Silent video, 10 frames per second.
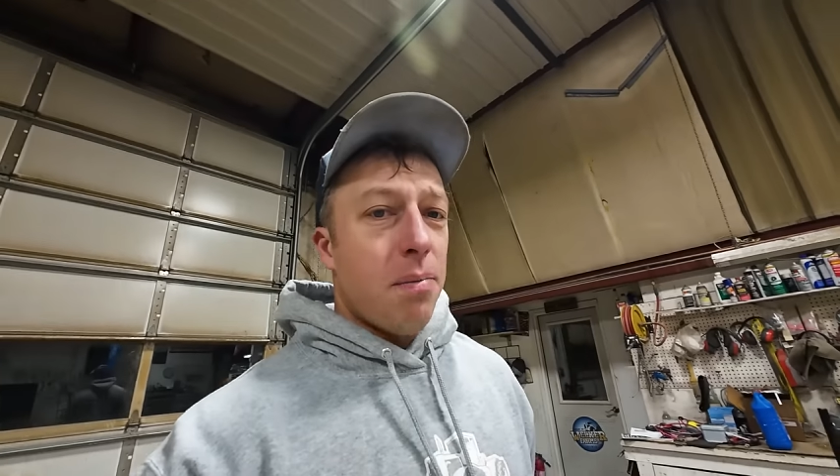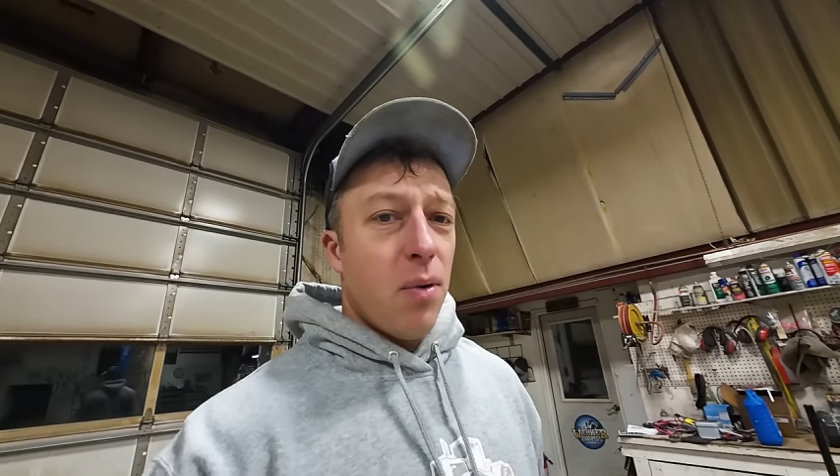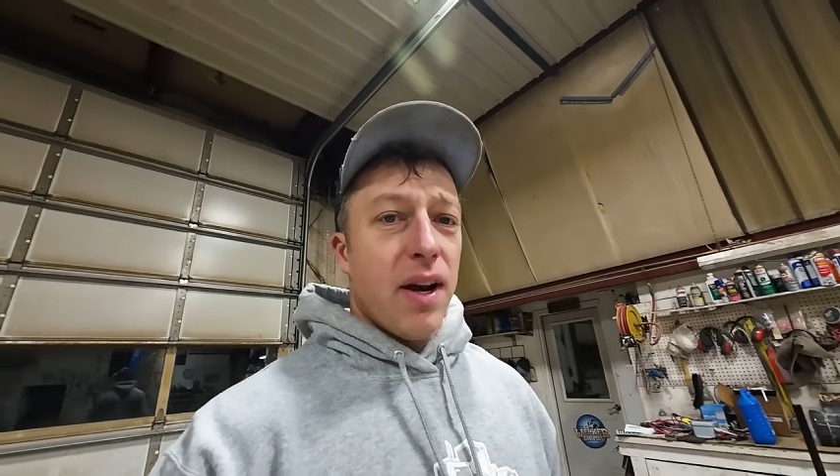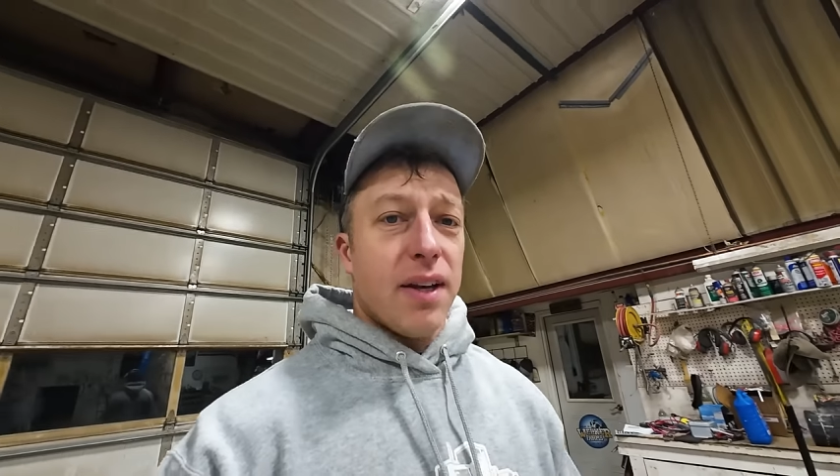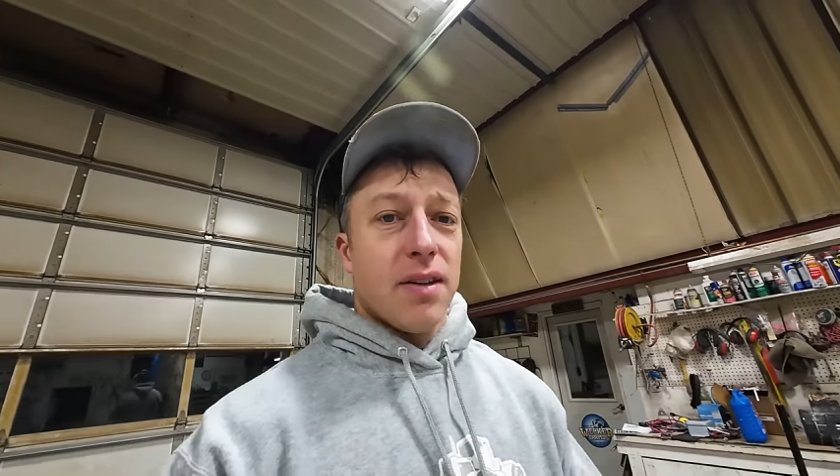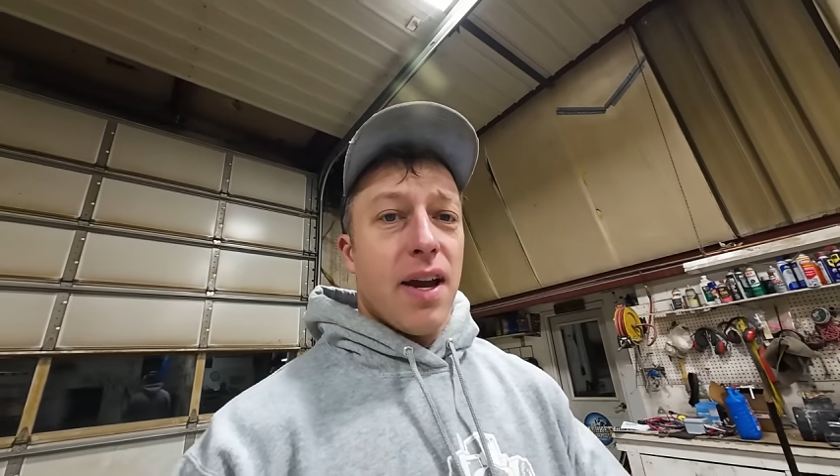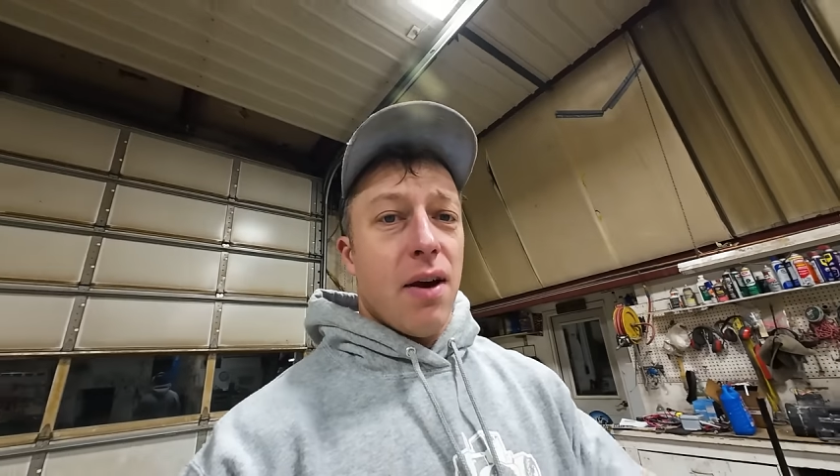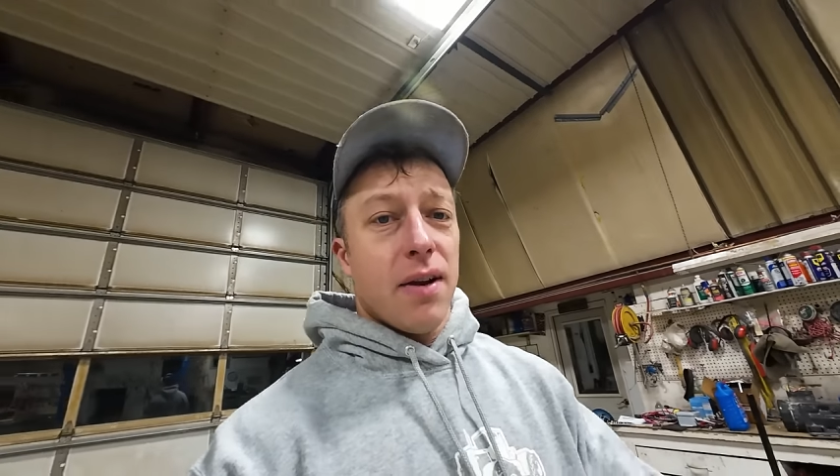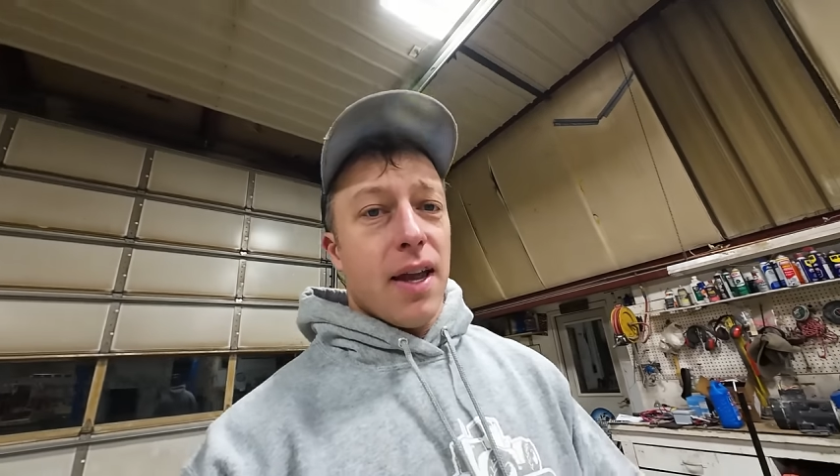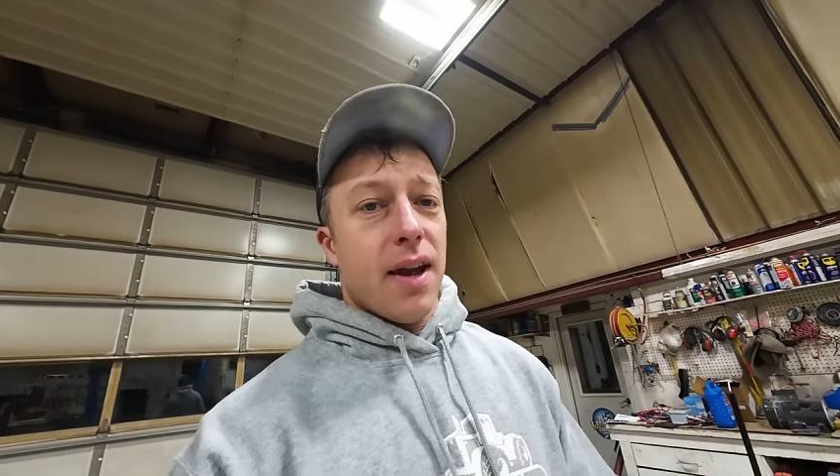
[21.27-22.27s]
and we're gonna get to
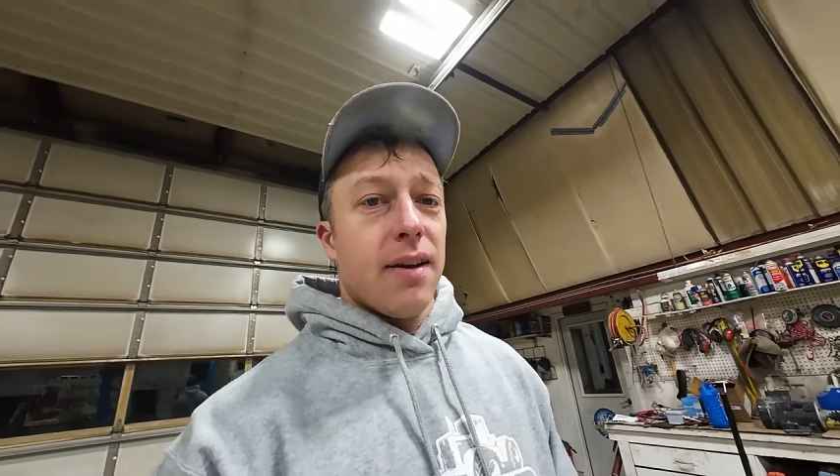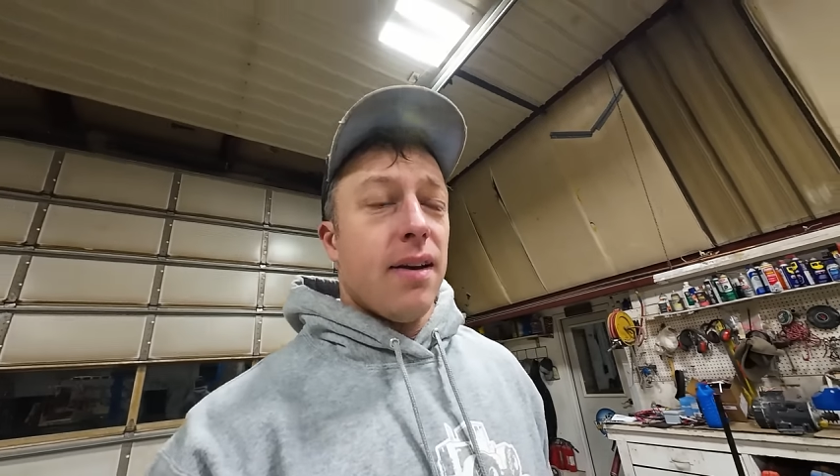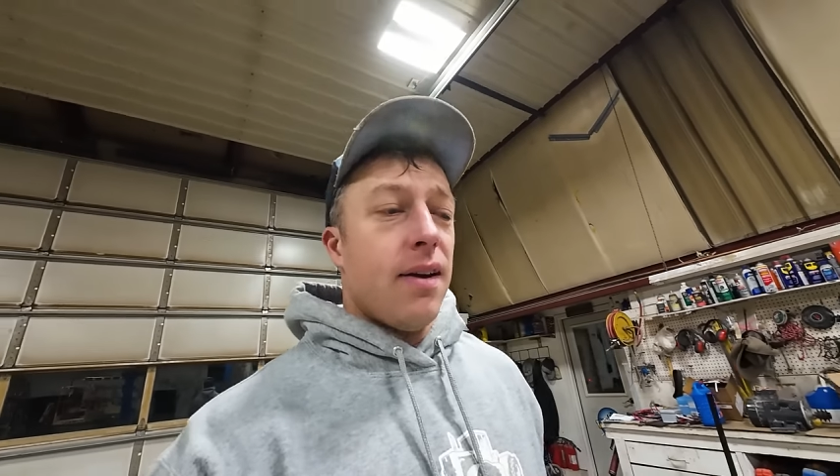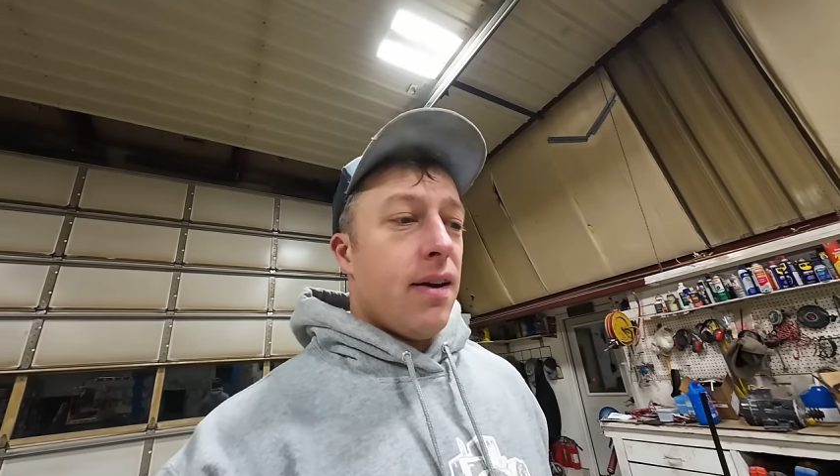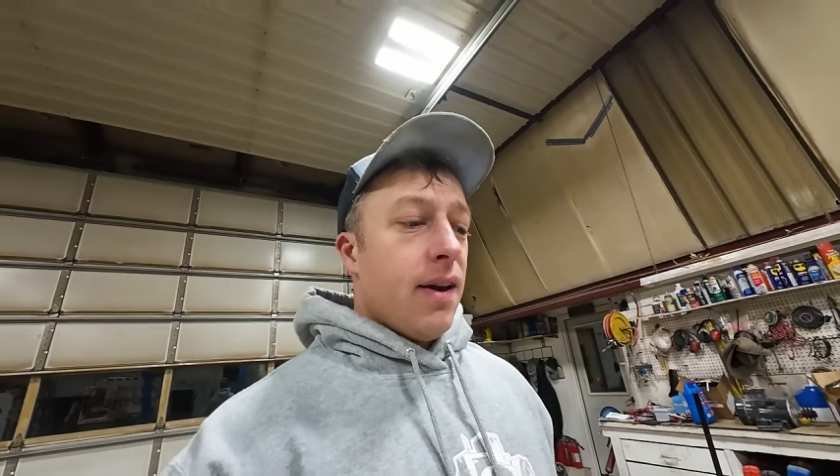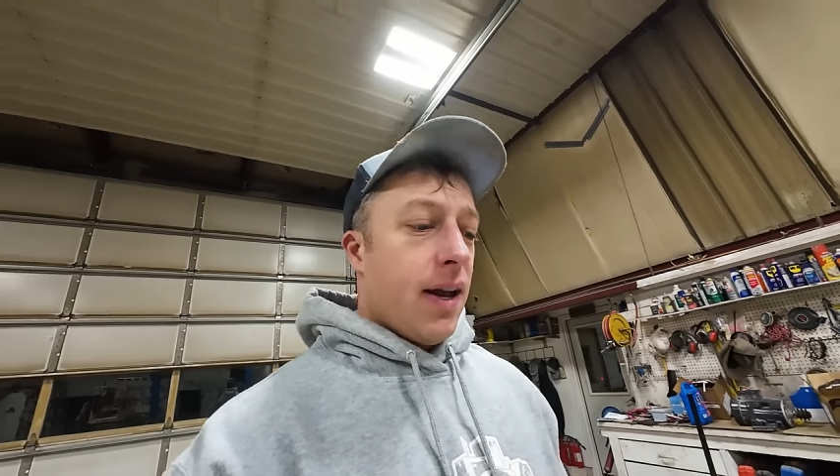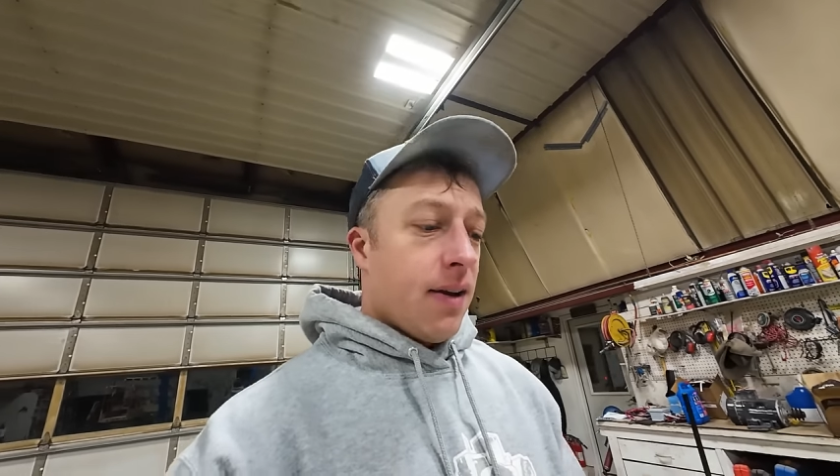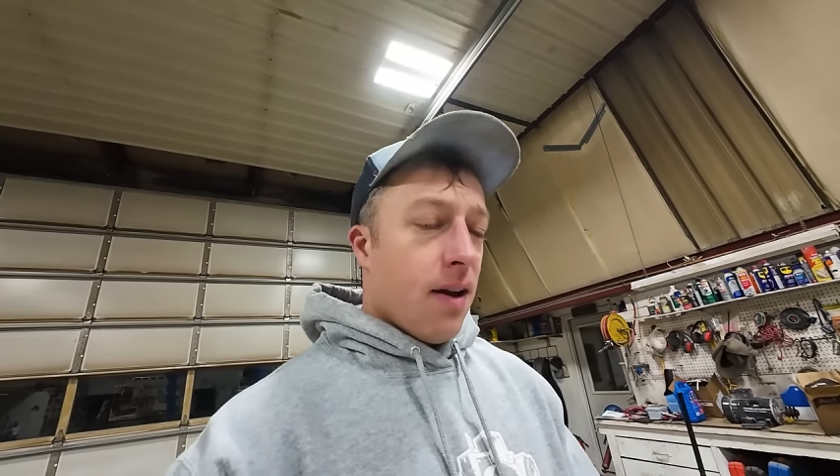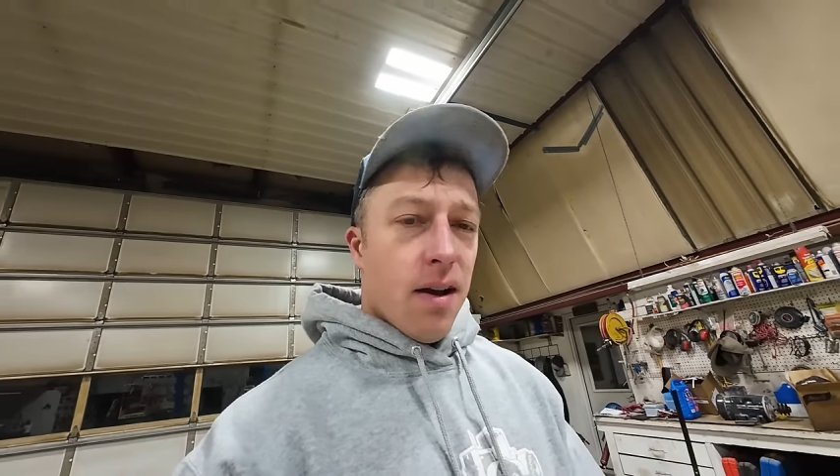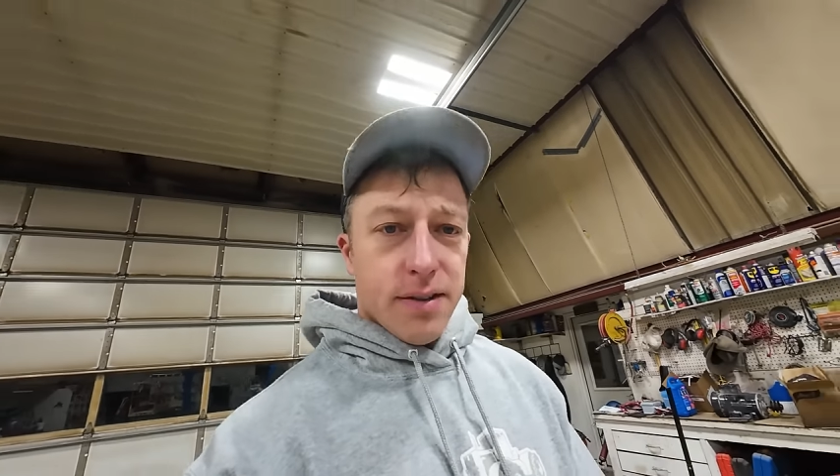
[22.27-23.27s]
town on that.
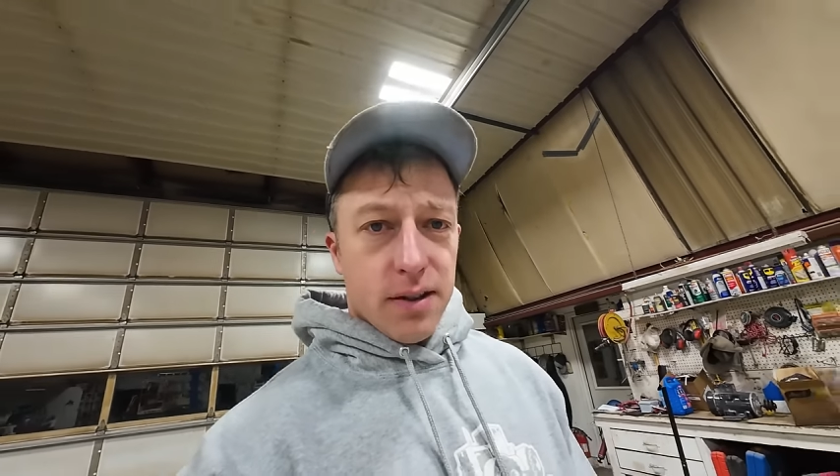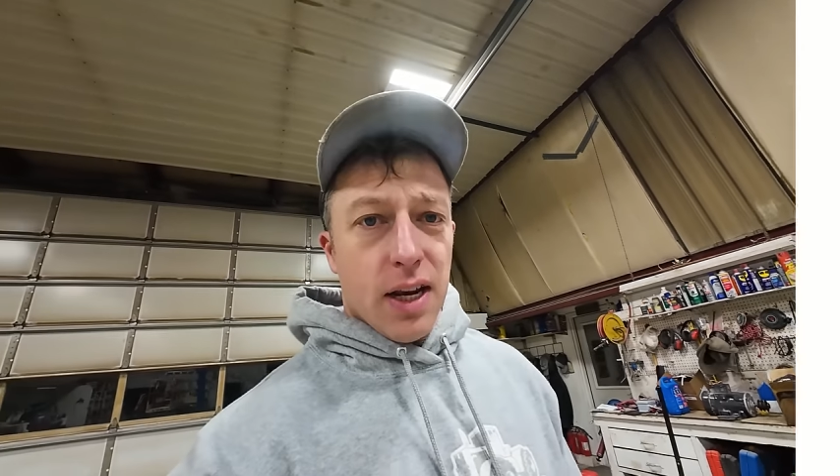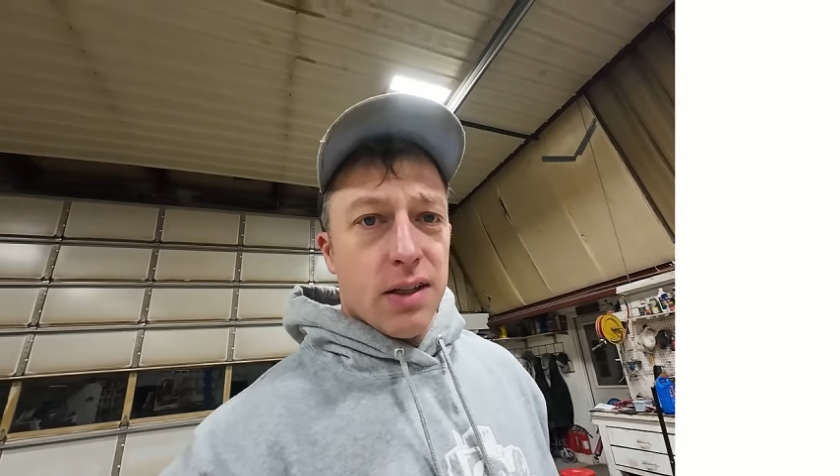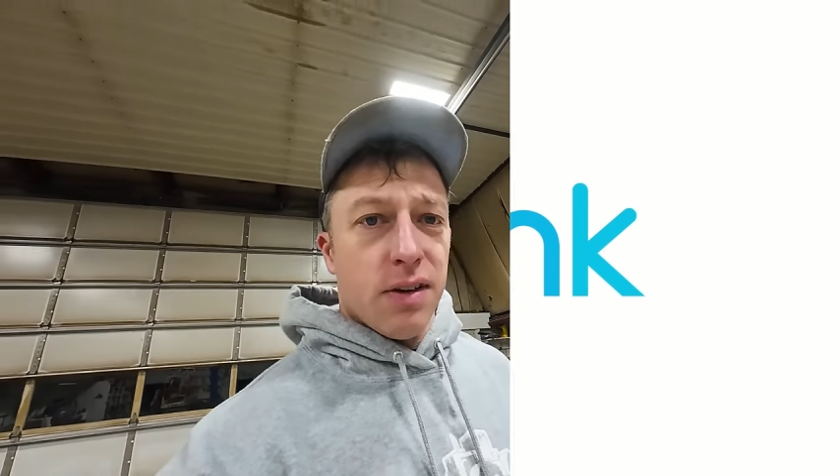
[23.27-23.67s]
And uh, also today's